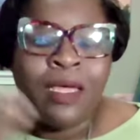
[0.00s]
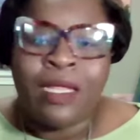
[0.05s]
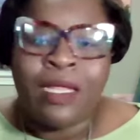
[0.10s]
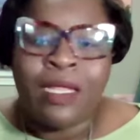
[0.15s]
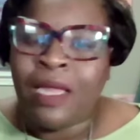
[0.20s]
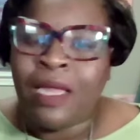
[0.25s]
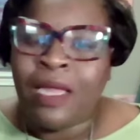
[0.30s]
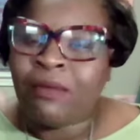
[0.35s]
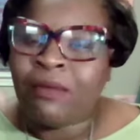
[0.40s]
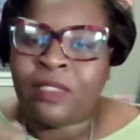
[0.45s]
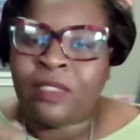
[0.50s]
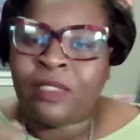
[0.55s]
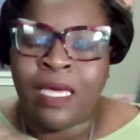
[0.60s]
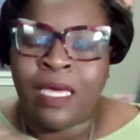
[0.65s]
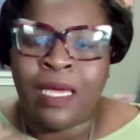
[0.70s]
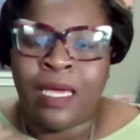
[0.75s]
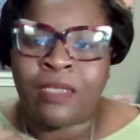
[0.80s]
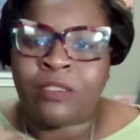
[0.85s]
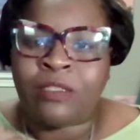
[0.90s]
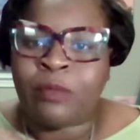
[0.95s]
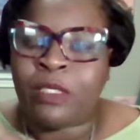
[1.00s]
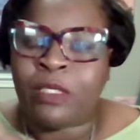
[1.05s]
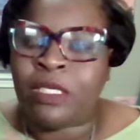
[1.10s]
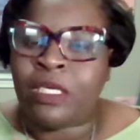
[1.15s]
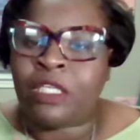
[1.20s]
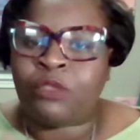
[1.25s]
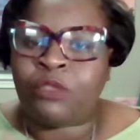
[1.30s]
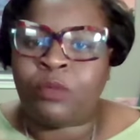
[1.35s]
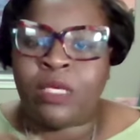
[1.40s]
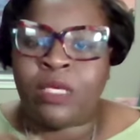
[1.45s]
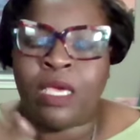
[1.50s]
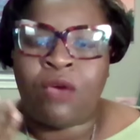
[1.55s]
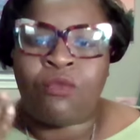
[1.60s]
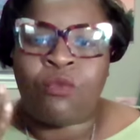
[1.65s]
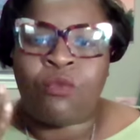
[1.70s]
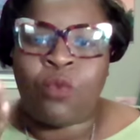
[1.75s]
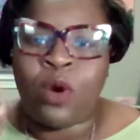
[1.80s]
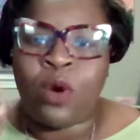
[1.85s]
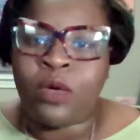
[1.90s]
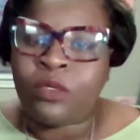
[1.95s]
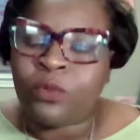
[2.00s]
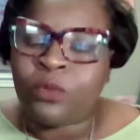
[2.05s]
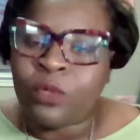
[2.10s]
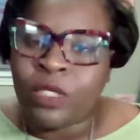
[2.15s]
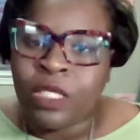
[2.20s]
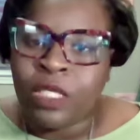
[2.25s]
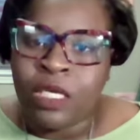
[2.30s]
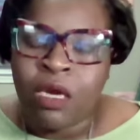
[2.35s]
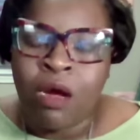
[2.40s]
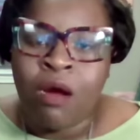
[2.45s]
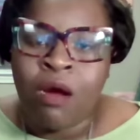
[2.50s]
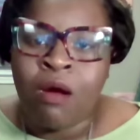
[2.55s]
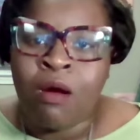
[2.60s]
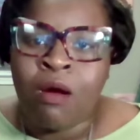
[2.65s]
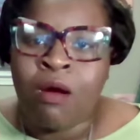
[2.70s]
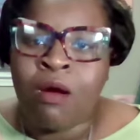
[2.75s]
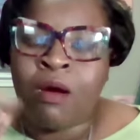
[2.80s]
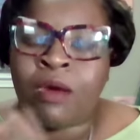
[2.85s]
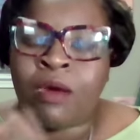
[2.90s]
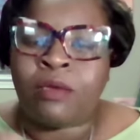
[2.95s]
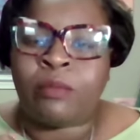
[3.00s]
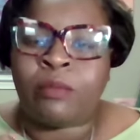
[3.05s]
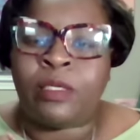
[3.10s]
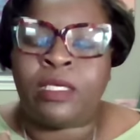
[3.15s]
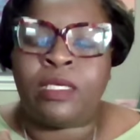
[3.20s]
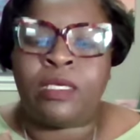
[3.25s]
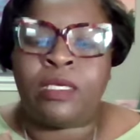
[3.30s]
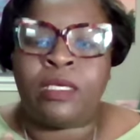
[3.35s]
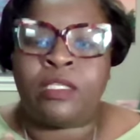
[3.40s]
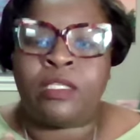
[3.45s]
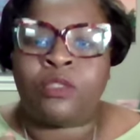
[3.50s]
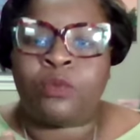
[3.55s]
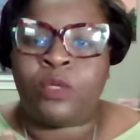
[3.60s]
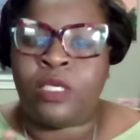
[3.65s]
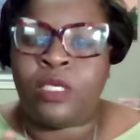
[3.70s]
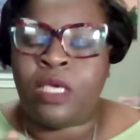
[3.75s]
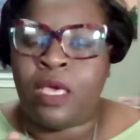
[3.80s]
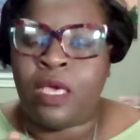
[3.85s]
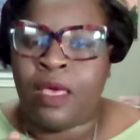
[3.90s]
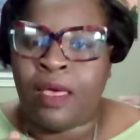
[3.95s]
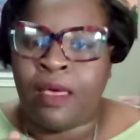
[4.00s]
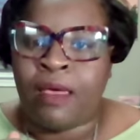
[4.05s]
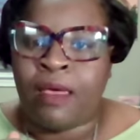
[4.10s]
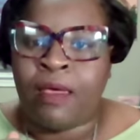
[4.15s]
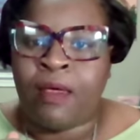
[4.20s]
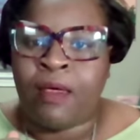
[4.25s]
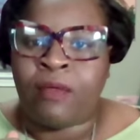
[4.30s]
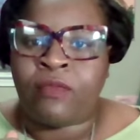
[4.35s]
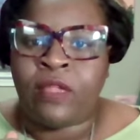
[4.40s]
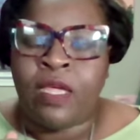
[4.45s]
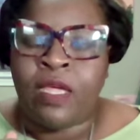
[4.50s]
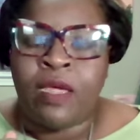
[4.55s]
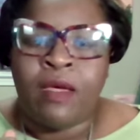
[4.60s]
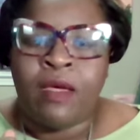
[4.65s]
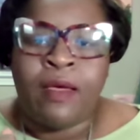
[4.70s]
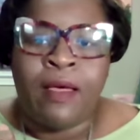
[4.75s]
A lot of times, because we have worked really hard, because we have